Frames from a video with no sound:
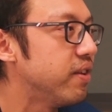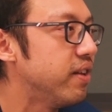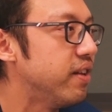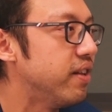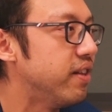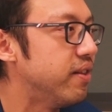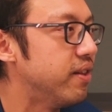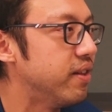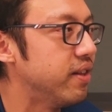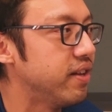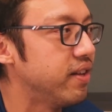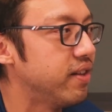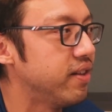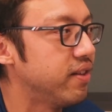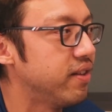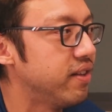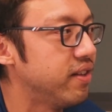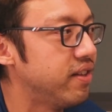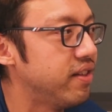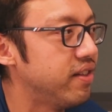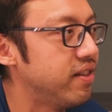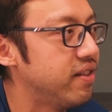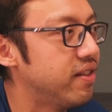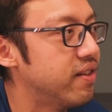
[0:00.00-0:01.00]
in
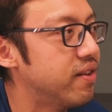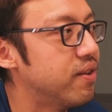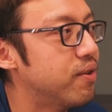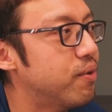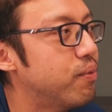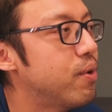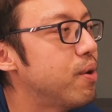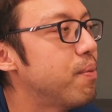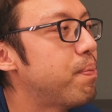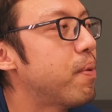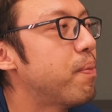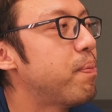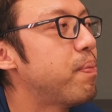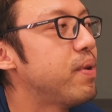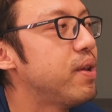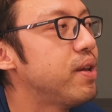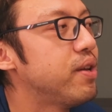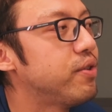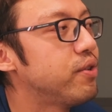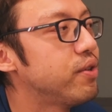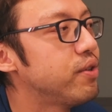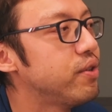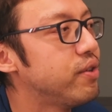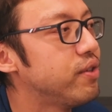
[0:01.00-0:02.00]
the world
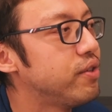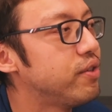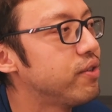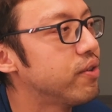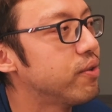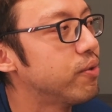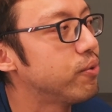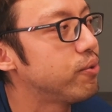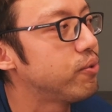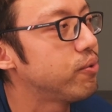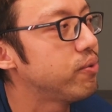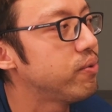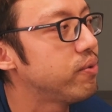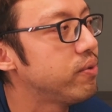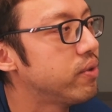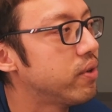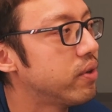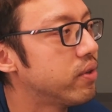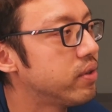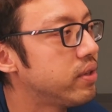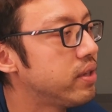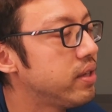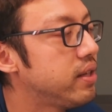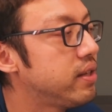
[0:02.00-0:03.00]
population is also
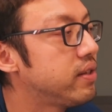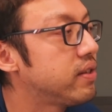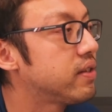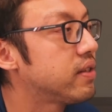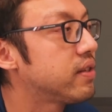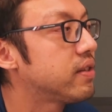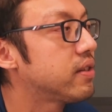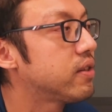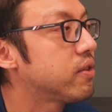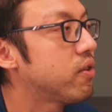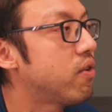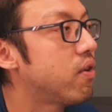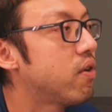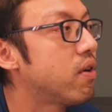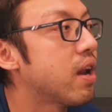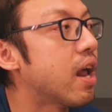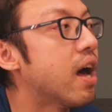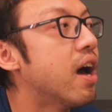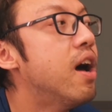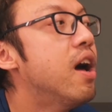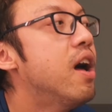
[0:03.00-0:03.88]
not this small lah.